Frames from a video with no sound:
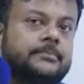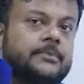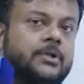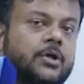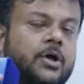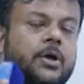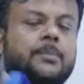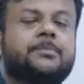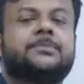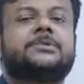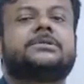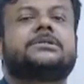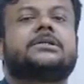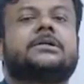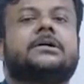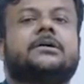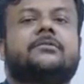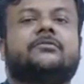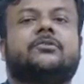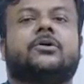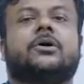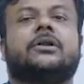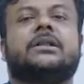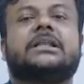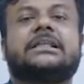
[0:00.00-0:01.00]

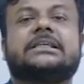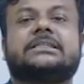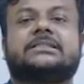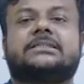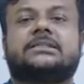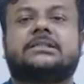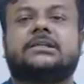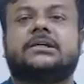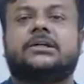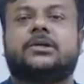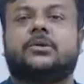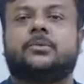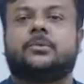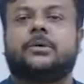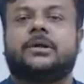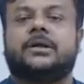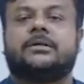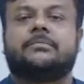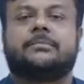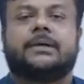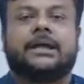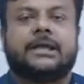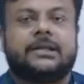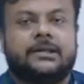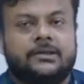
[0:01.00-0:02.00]
observed or listened to
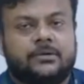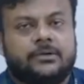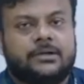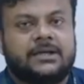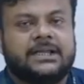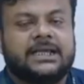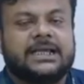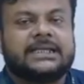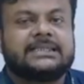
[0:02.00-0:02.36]
it minutely.